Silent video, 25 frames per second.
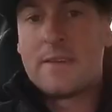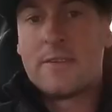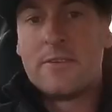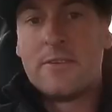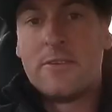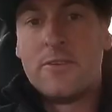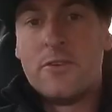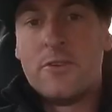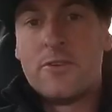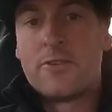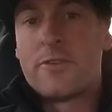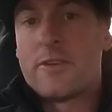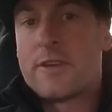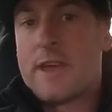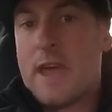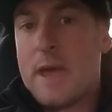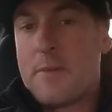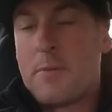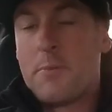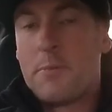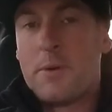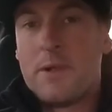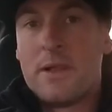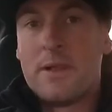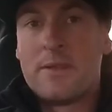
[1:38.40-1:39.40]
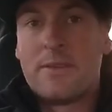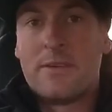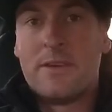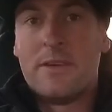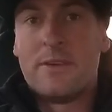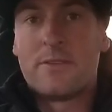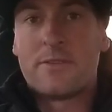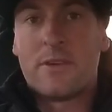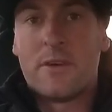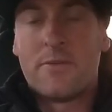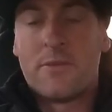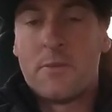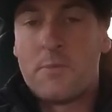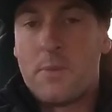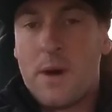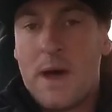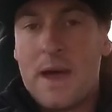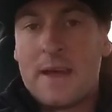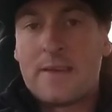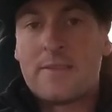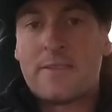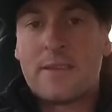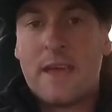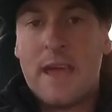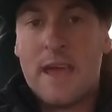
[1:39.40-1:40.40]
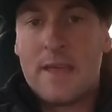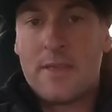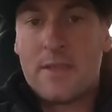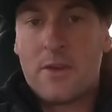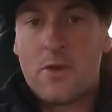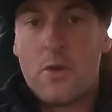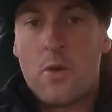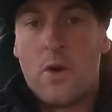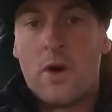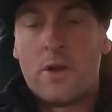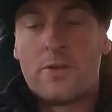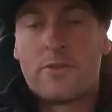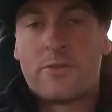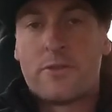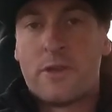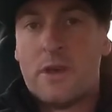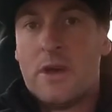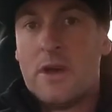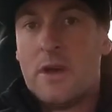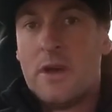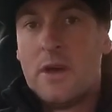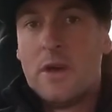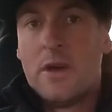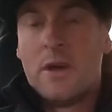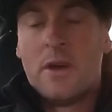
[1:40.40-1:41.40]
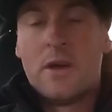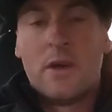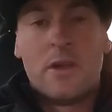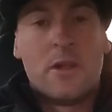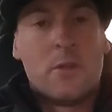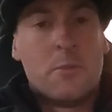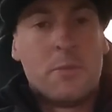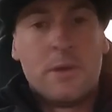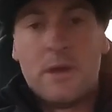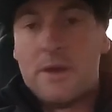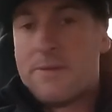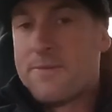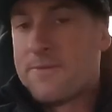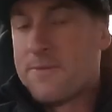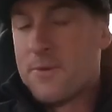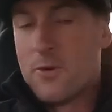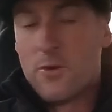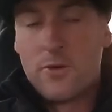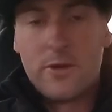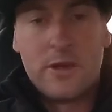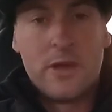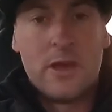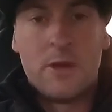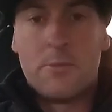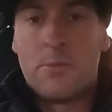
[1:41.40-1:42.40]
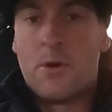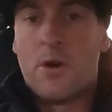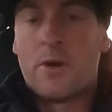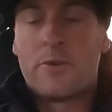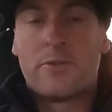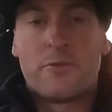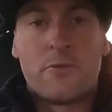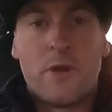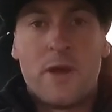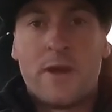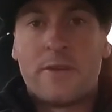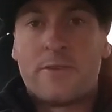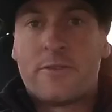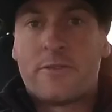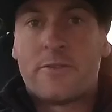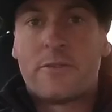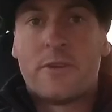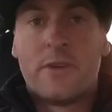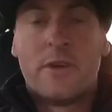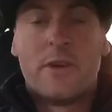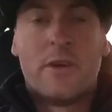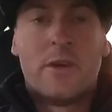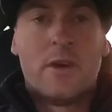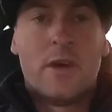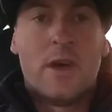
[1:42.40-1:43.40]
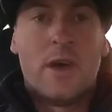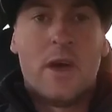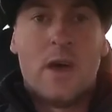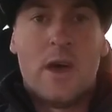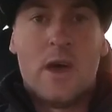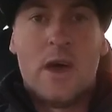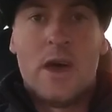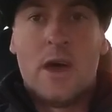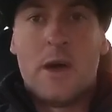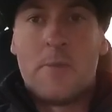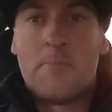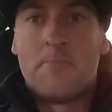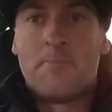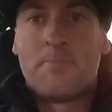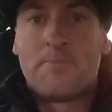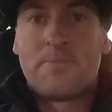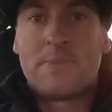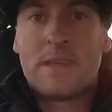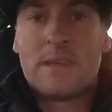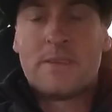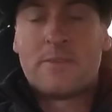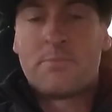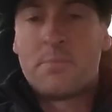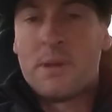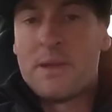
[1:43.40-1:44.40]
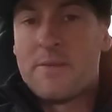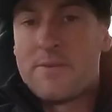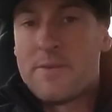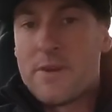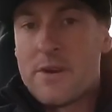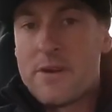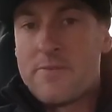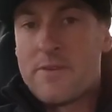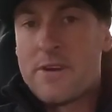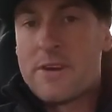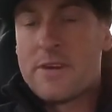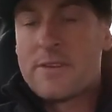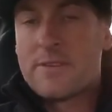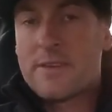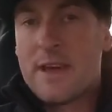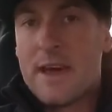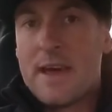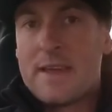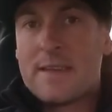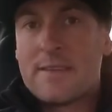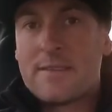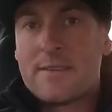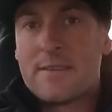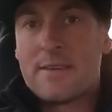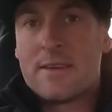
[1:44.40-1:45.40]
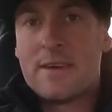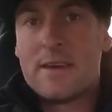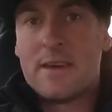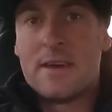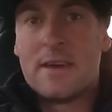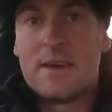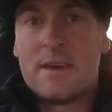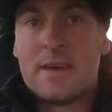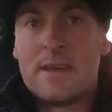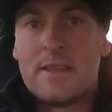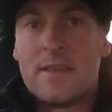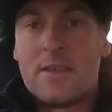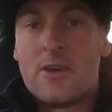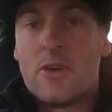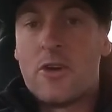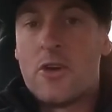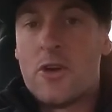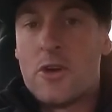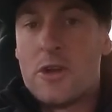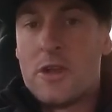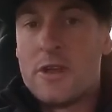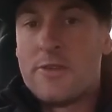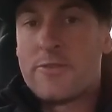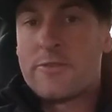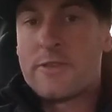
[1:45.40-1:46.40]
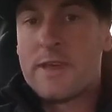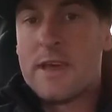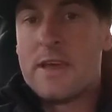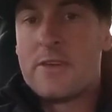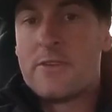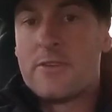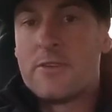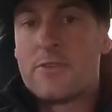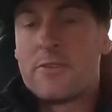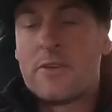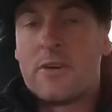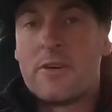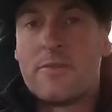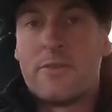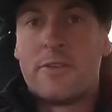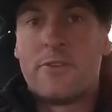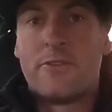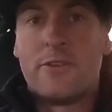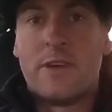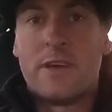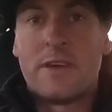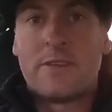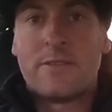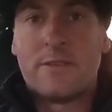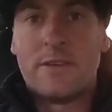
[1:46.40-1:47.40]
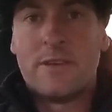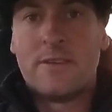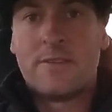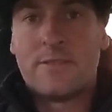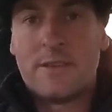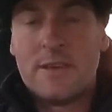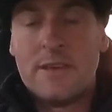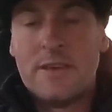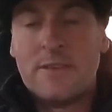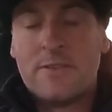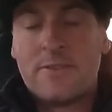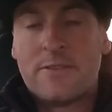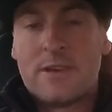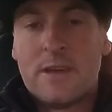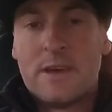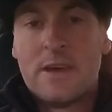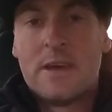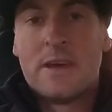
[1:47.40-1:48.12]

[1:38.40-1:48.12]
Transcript: to use the capabilities of the bikes and the quads. It'll be a full gearbox race. It's been very, very tight in the early stages of the GXCCs,